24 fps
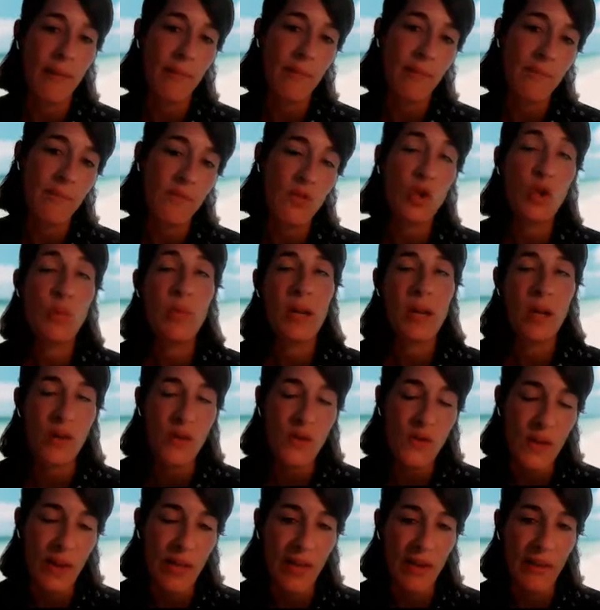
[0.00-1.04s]
should be
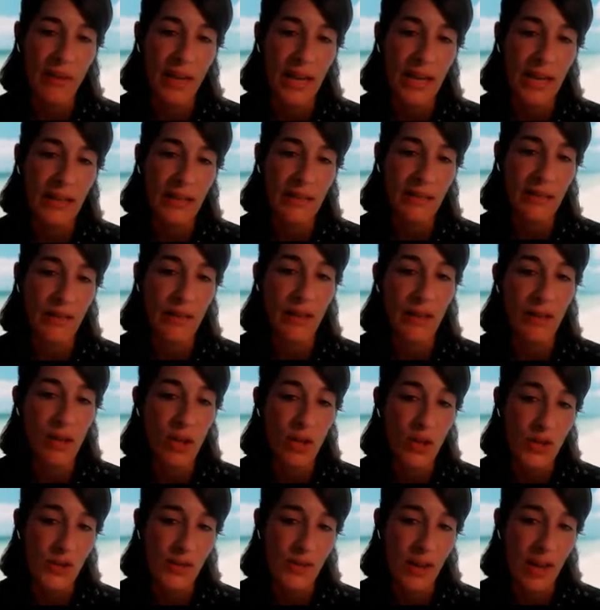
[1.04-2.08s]
considered in
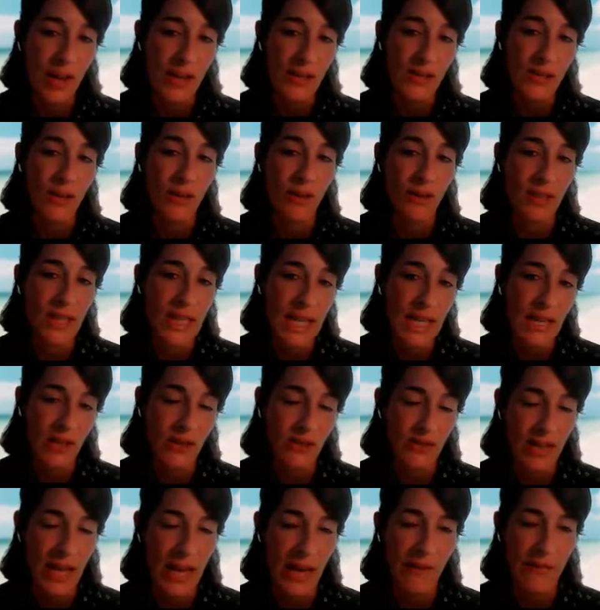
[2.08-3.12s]
use phase or the end
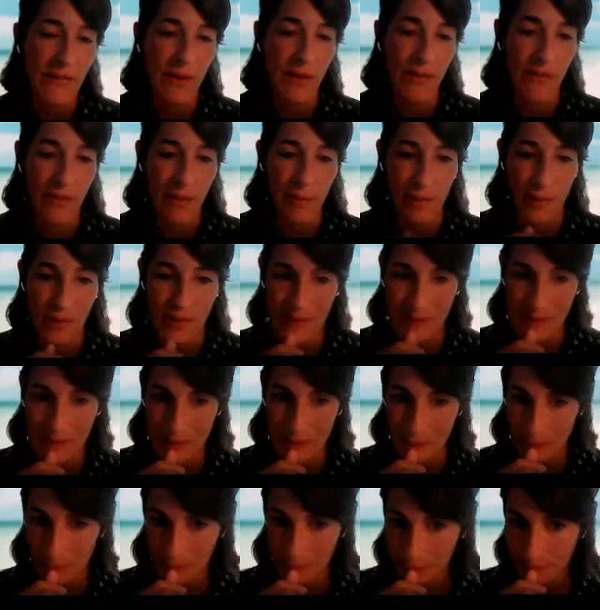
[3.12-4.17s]
of life of the
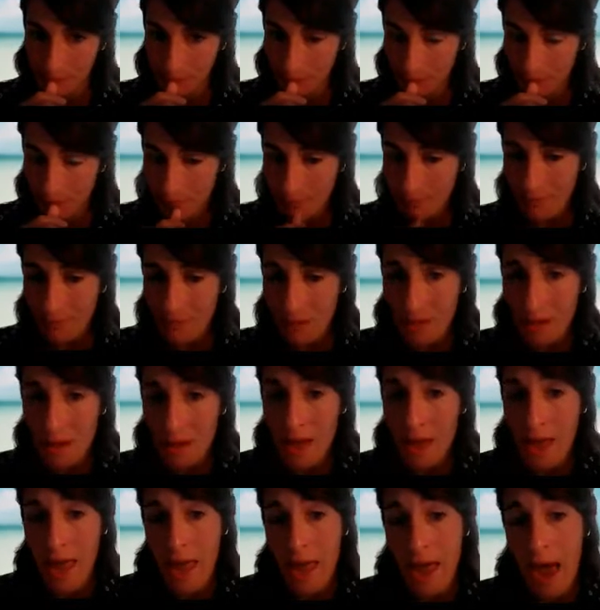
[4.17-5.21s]
process.
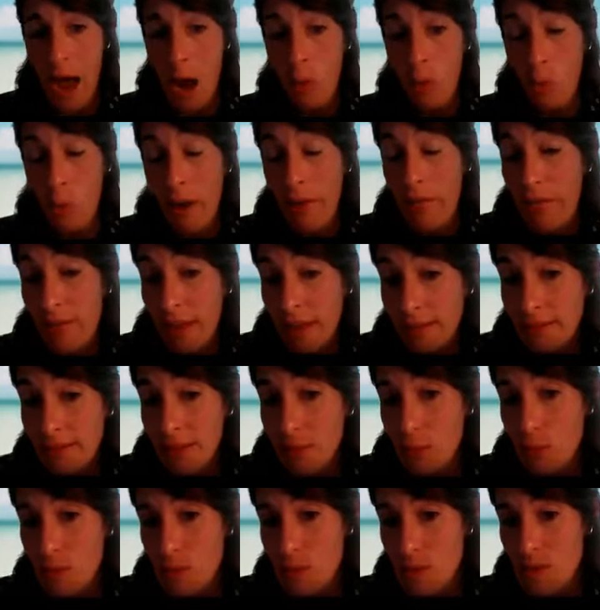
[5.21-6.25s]
And one thing
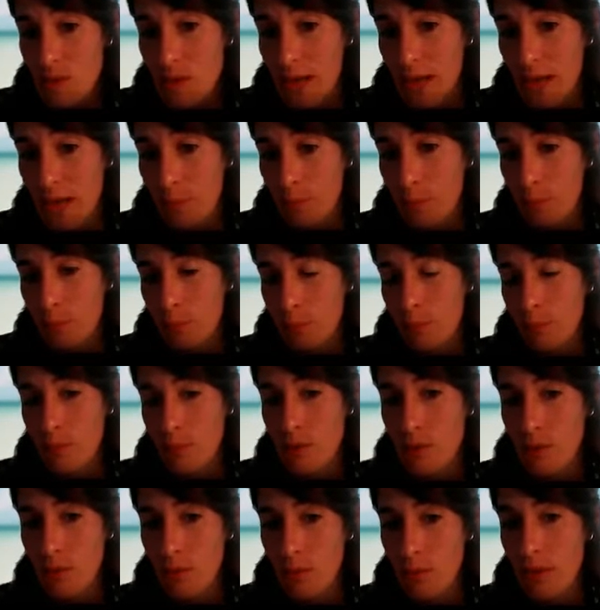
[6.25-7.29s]
that was
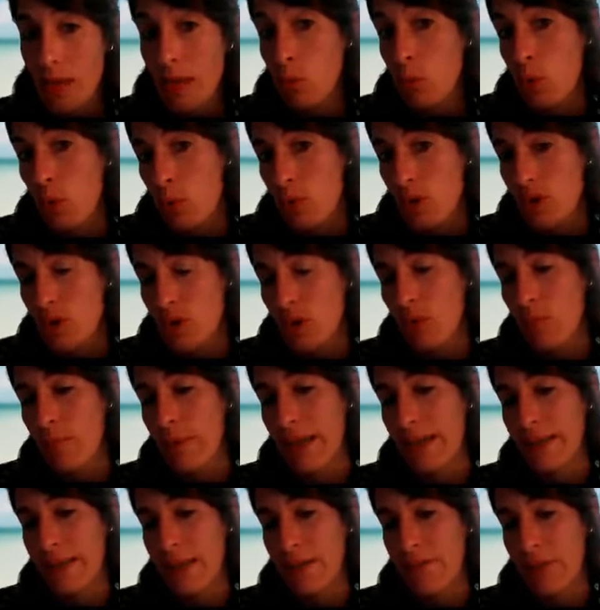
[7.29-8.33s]
that we were told
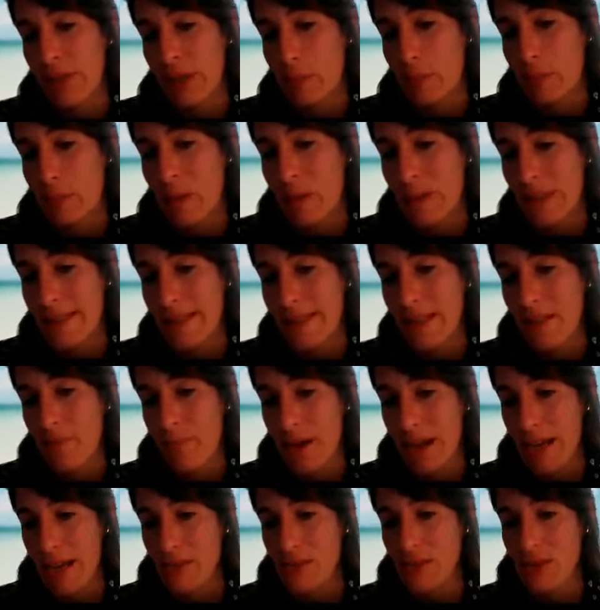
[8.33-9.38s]
by different policy
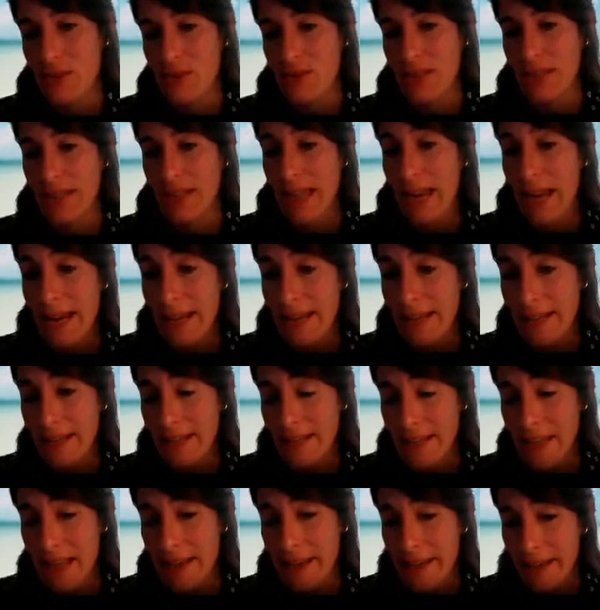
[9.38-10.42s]
advisors and
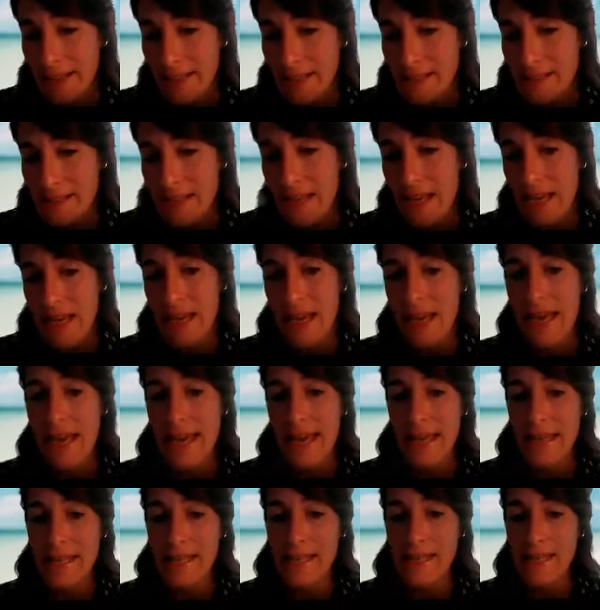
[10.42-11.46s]
analysts
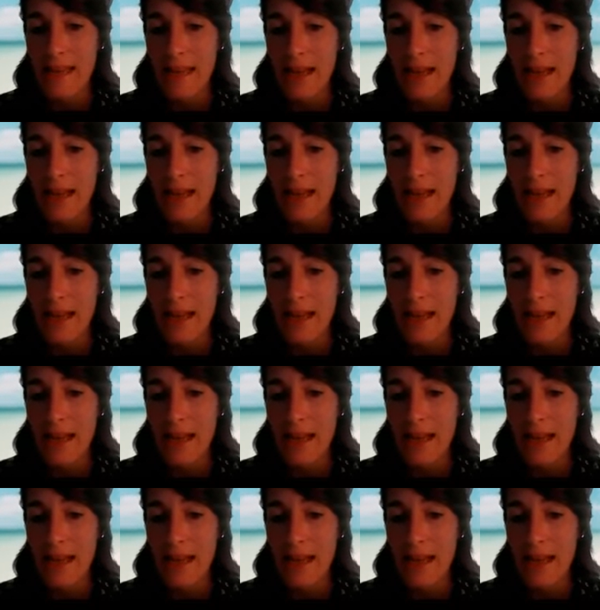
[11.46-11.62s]
is